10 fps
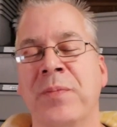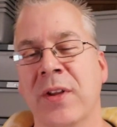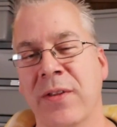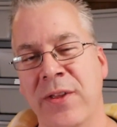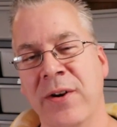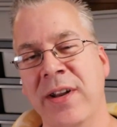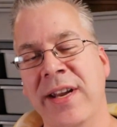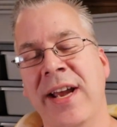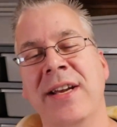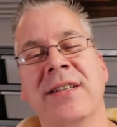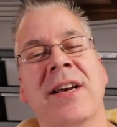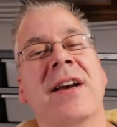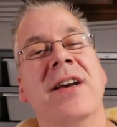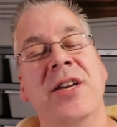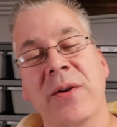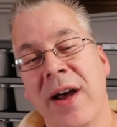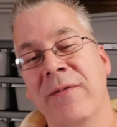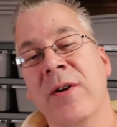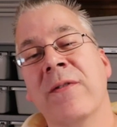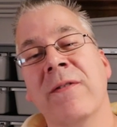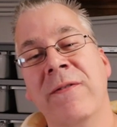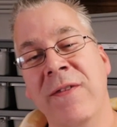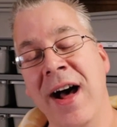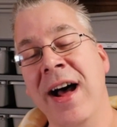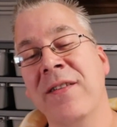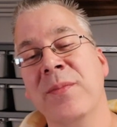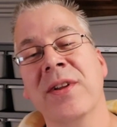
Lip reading: in 30 days, you have over $5